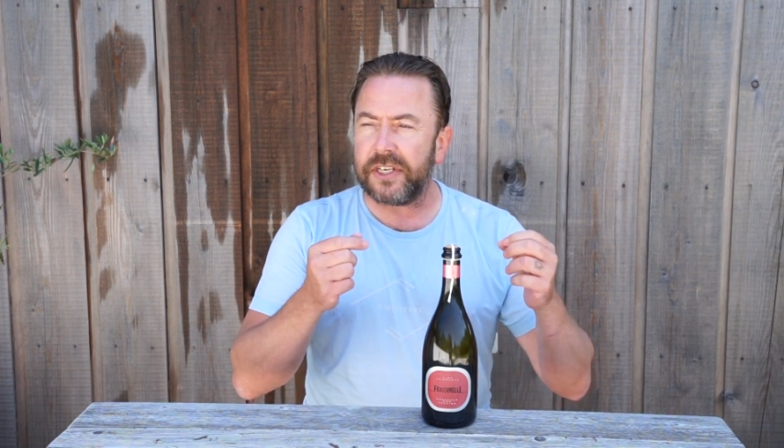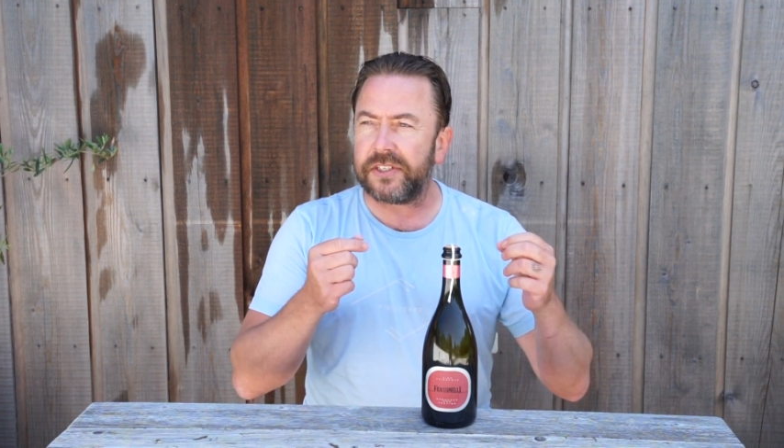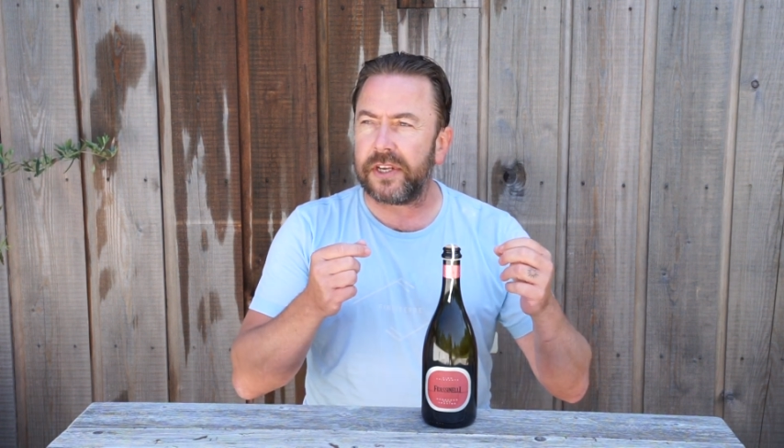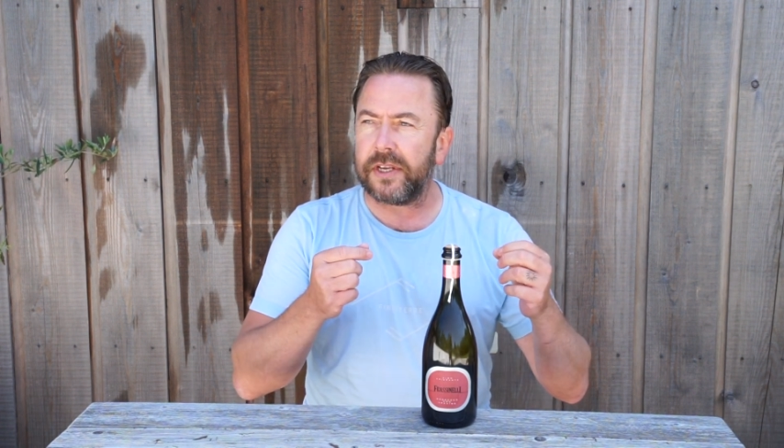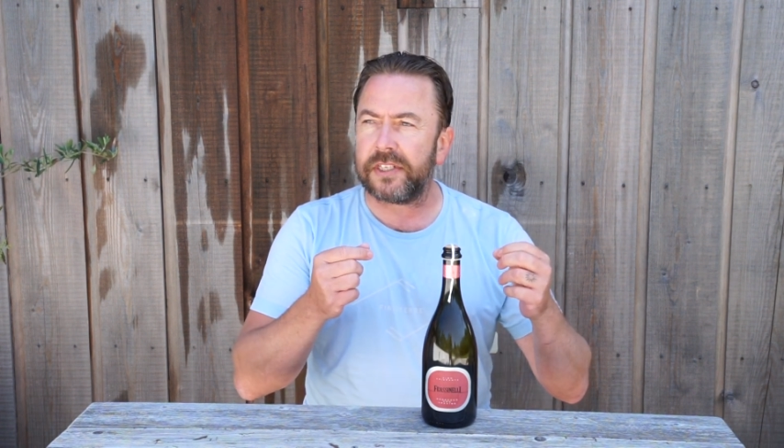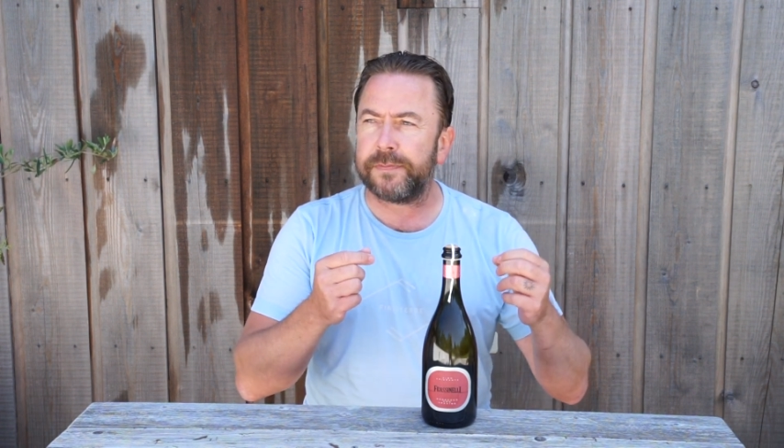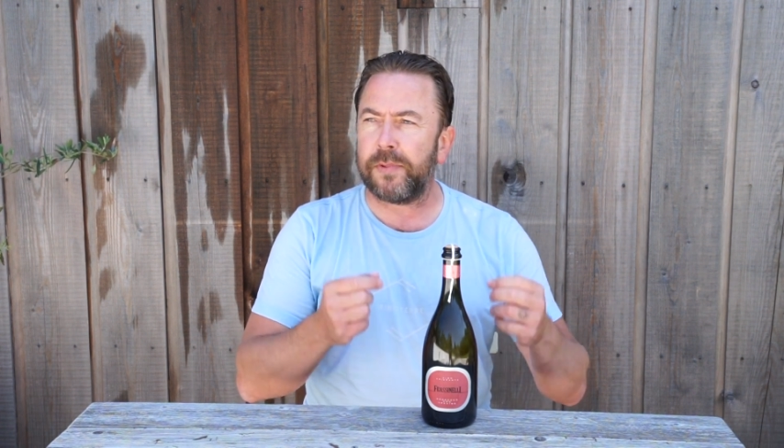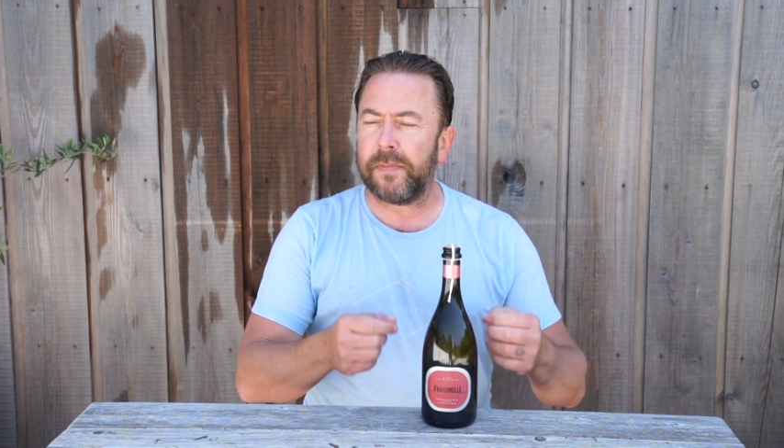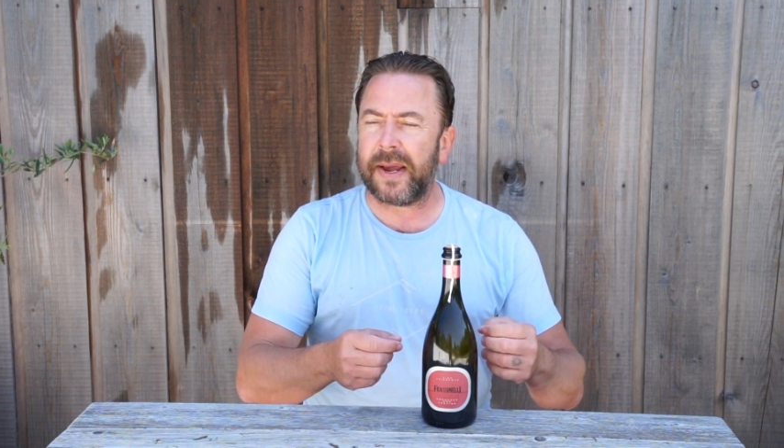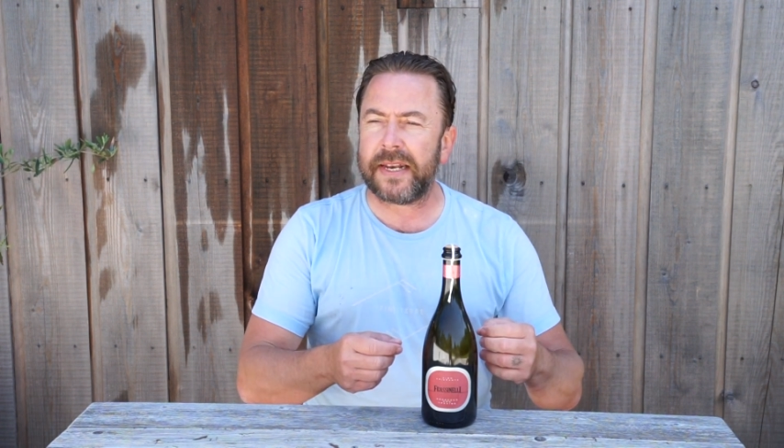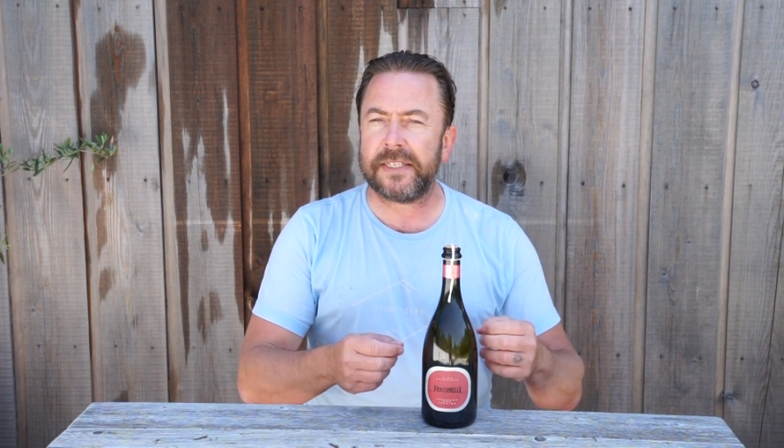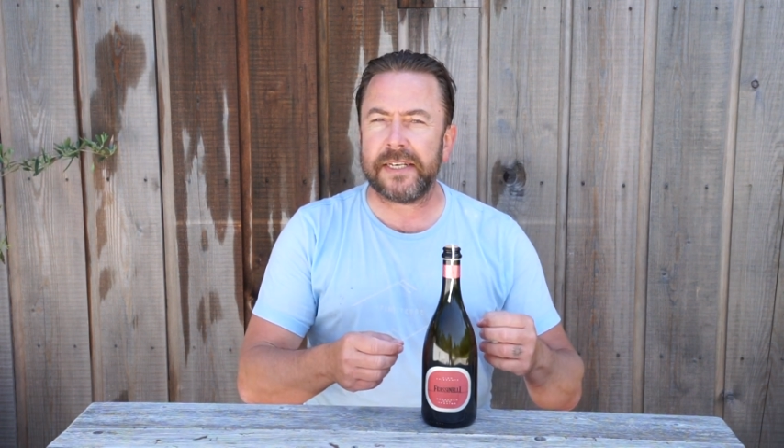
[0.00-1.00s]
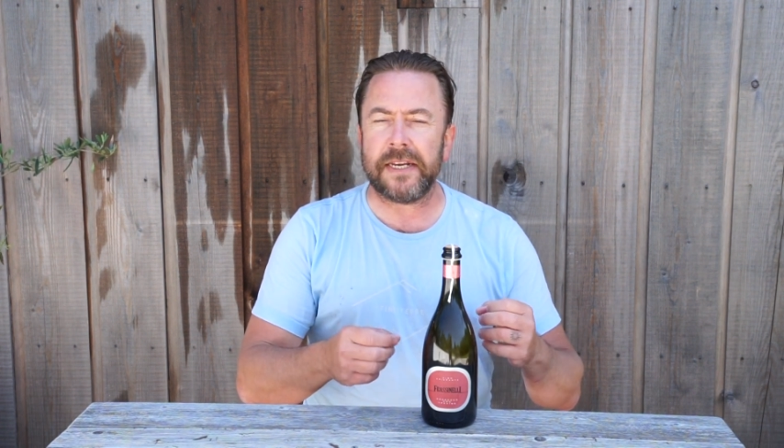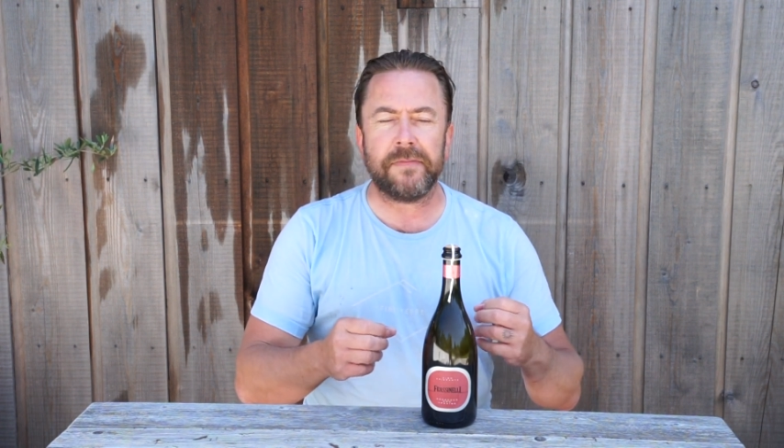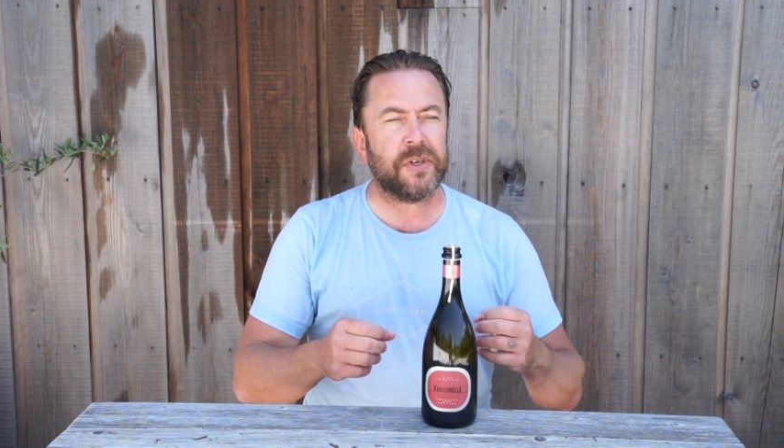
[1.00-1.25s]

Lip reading: It's a spumante,